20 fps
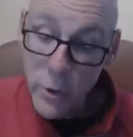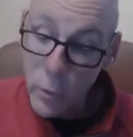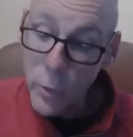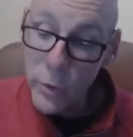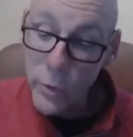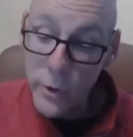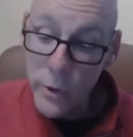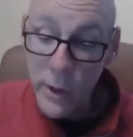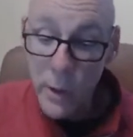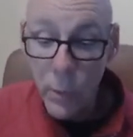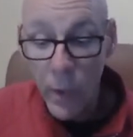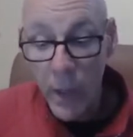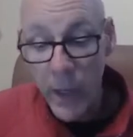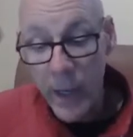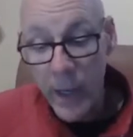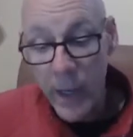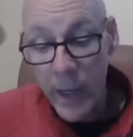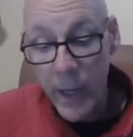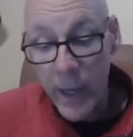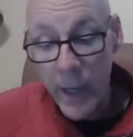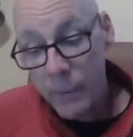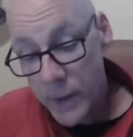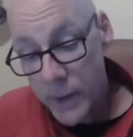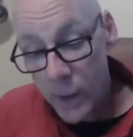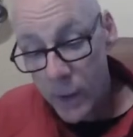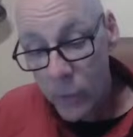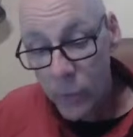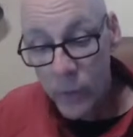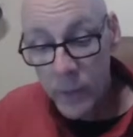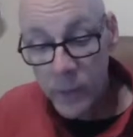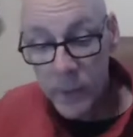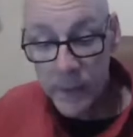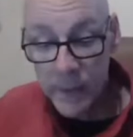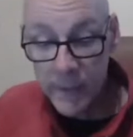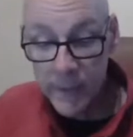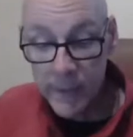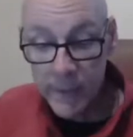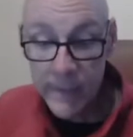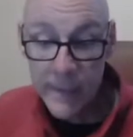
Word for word: We'll see what happens there.